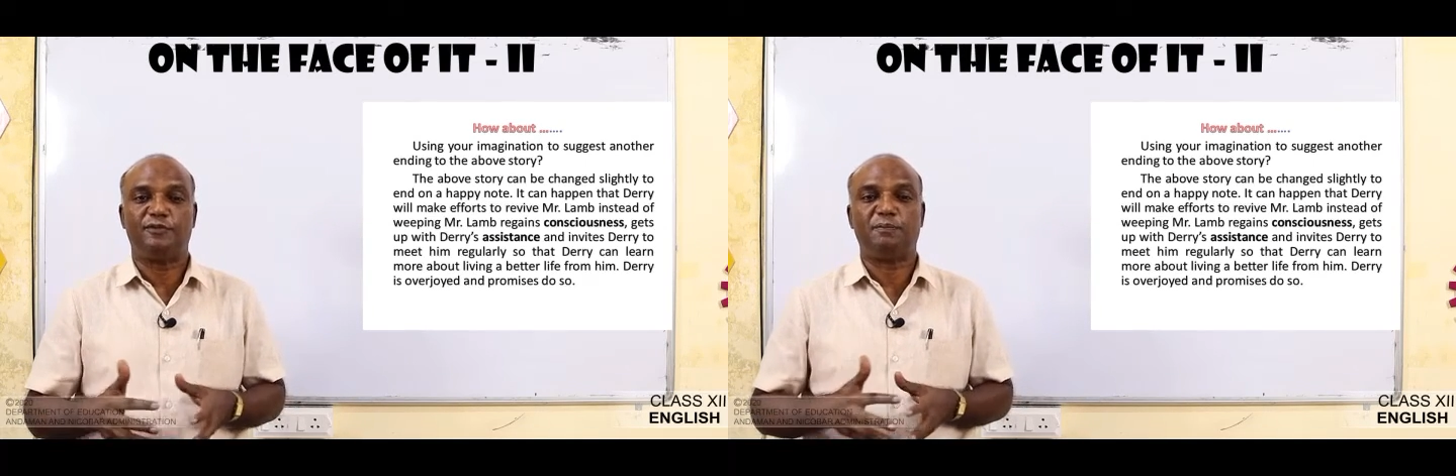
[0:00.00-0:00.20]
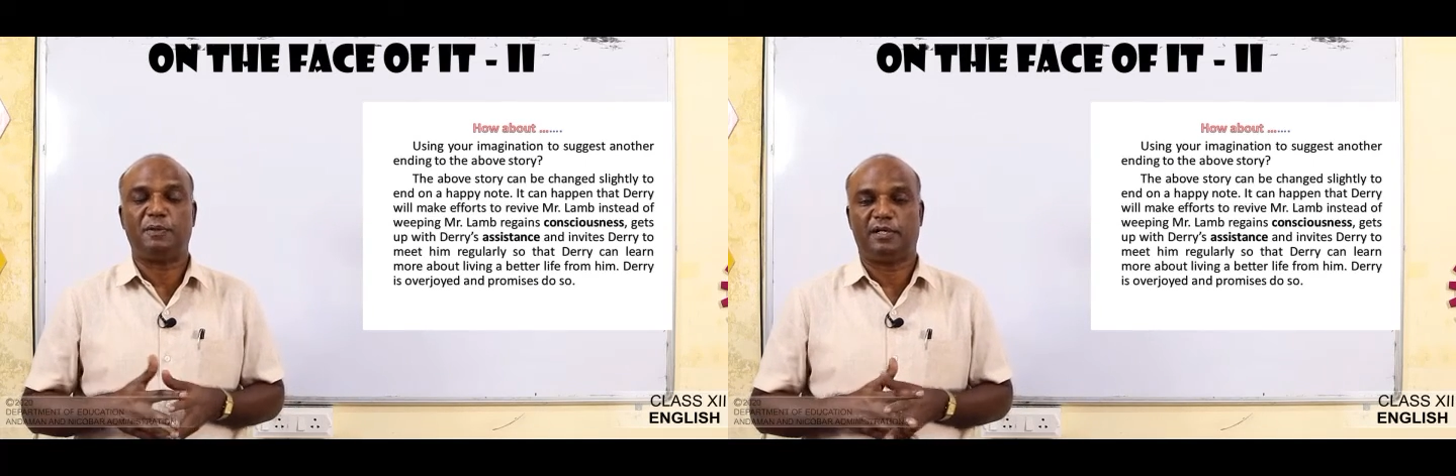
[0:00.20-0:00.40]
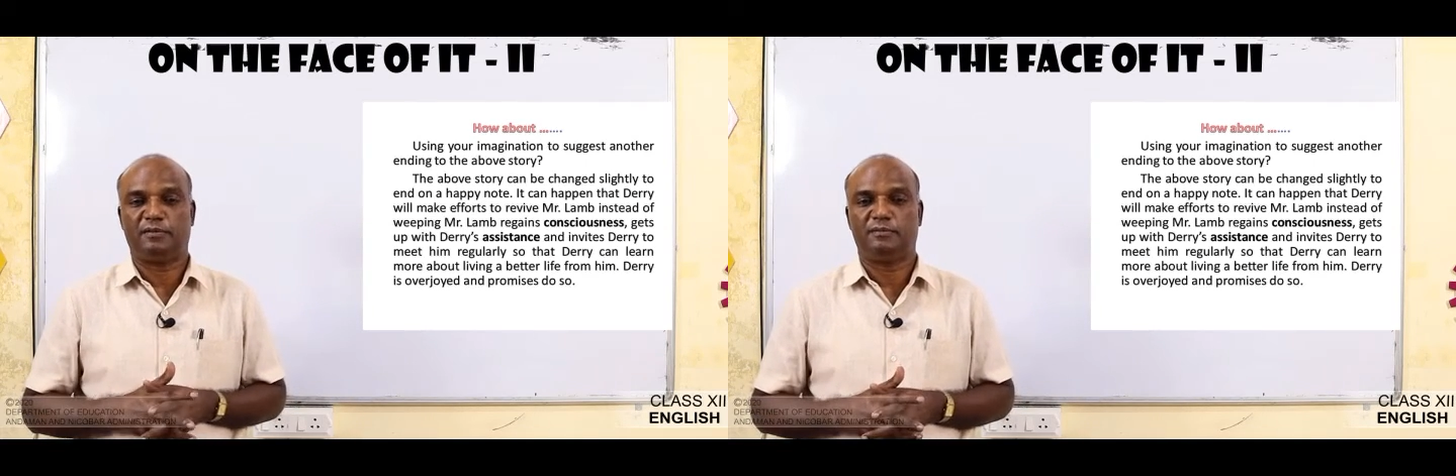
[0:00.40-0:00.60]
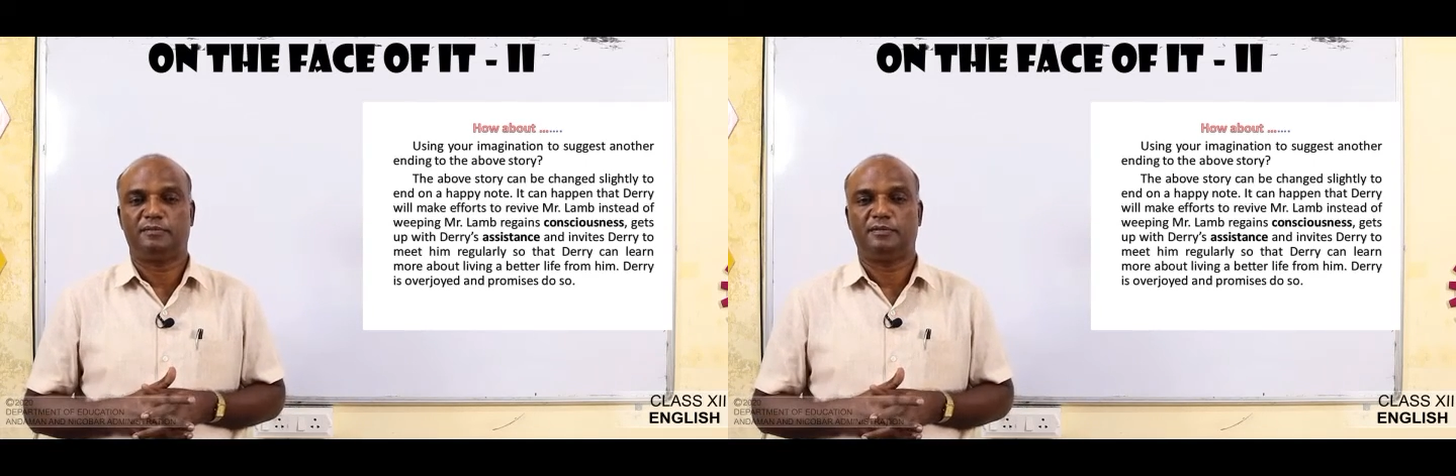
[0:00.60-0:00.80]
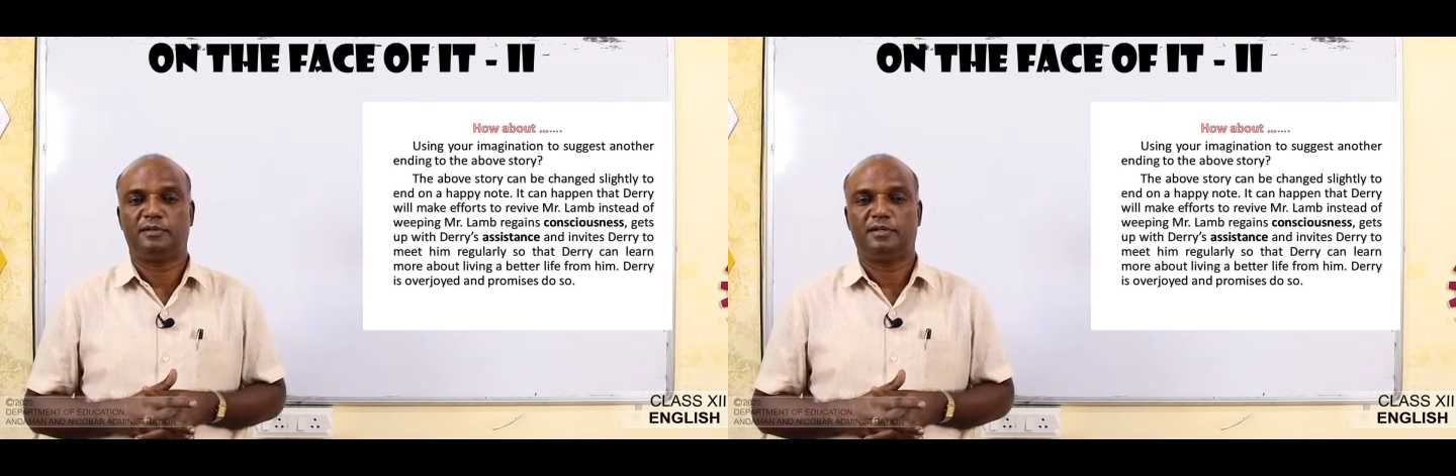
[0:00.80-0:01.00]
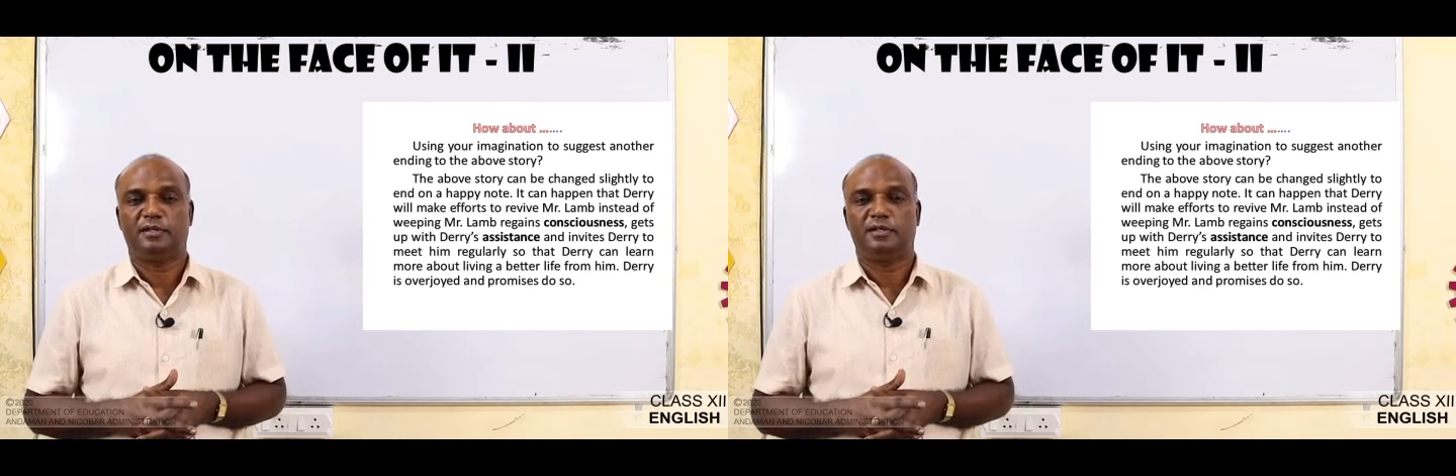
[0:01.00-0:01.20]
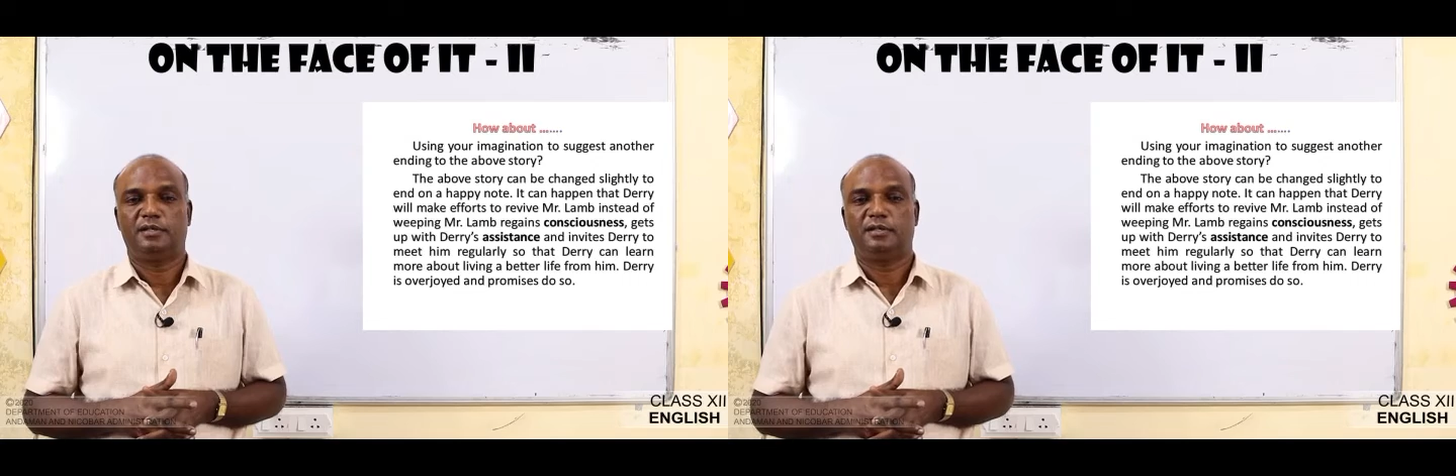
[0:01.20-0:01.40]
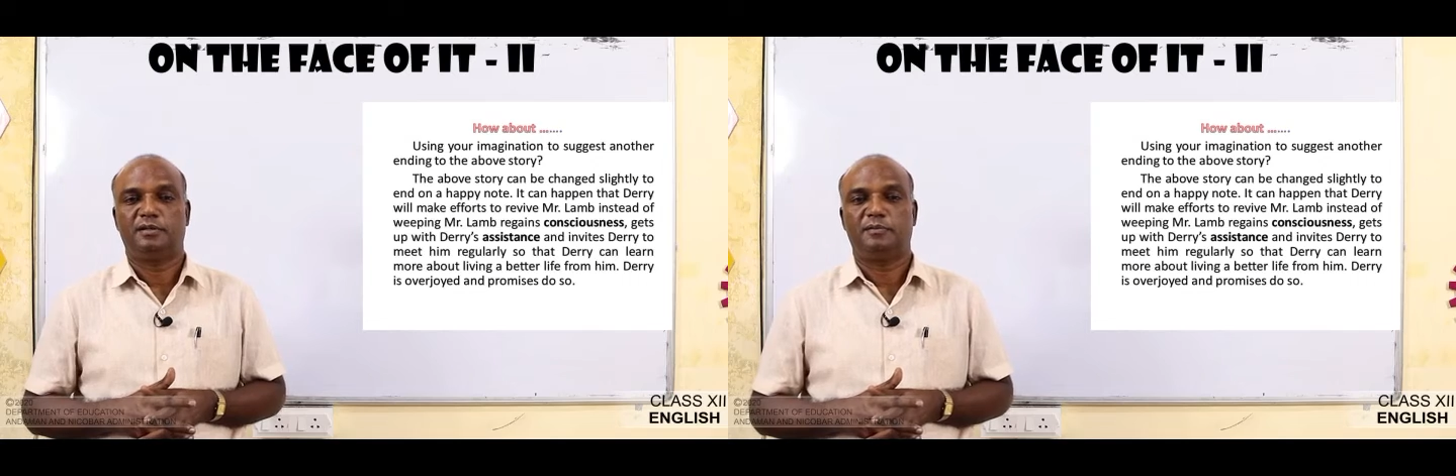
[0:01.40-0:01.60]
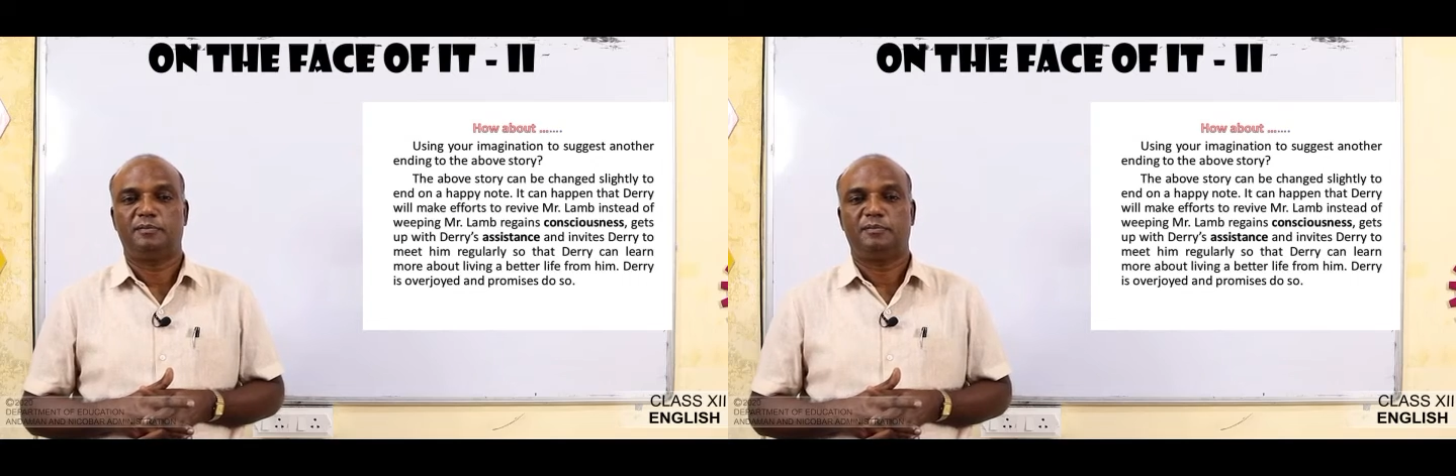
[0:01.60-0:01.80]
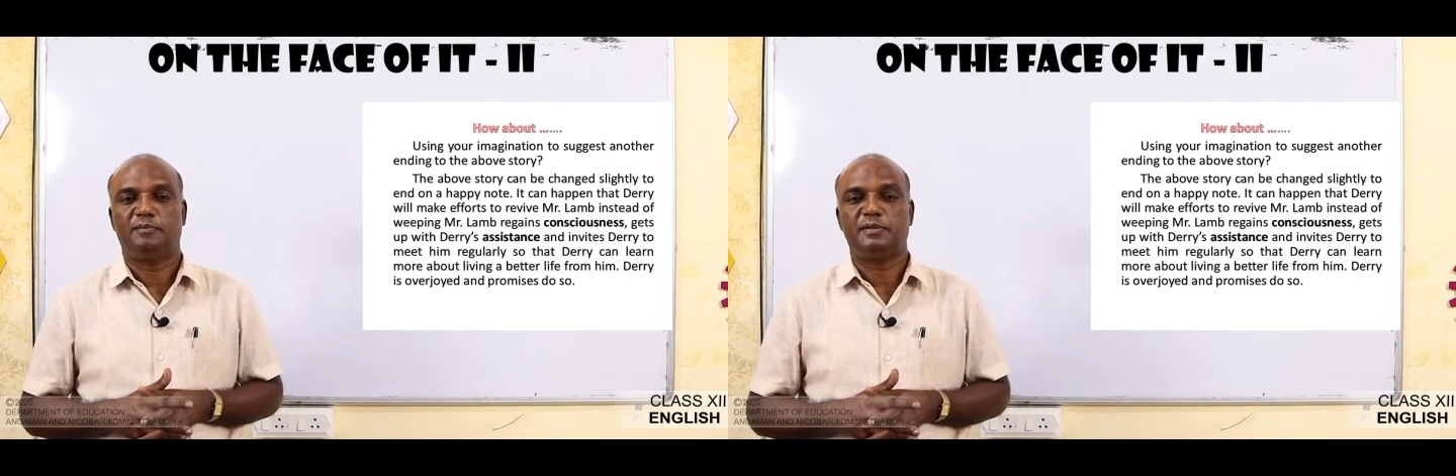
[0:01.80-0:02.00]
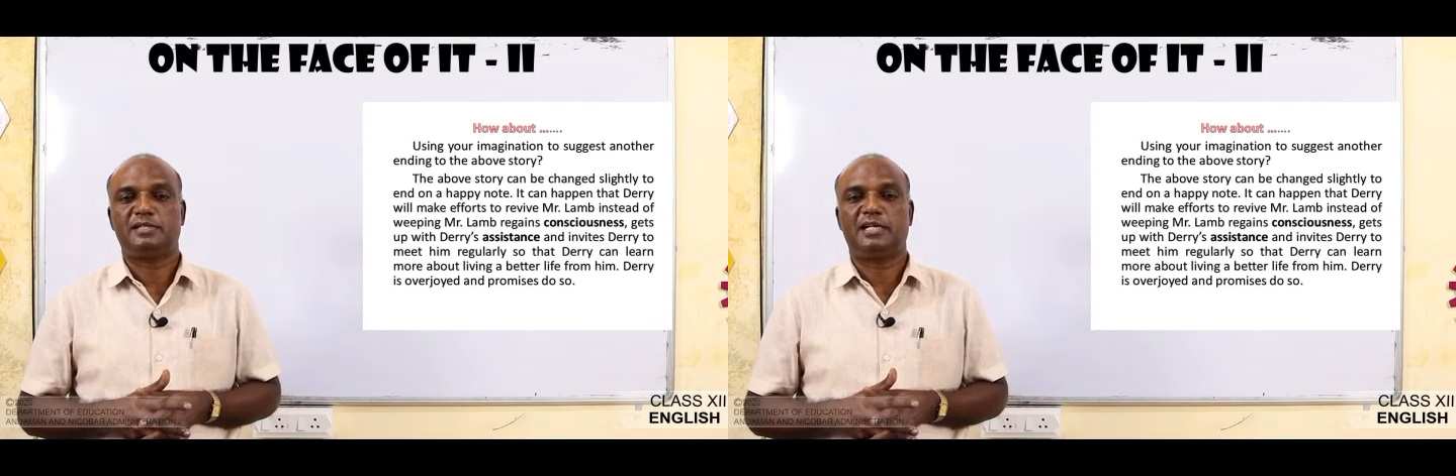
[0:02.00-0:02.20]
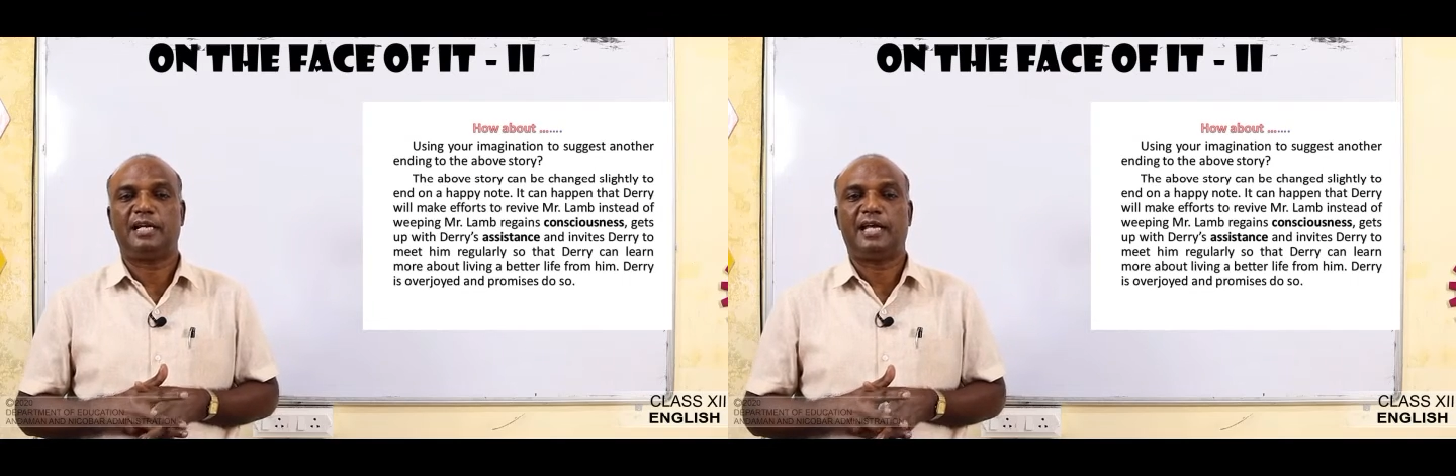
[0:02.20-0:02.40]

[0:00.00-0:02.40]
weeping. Mr.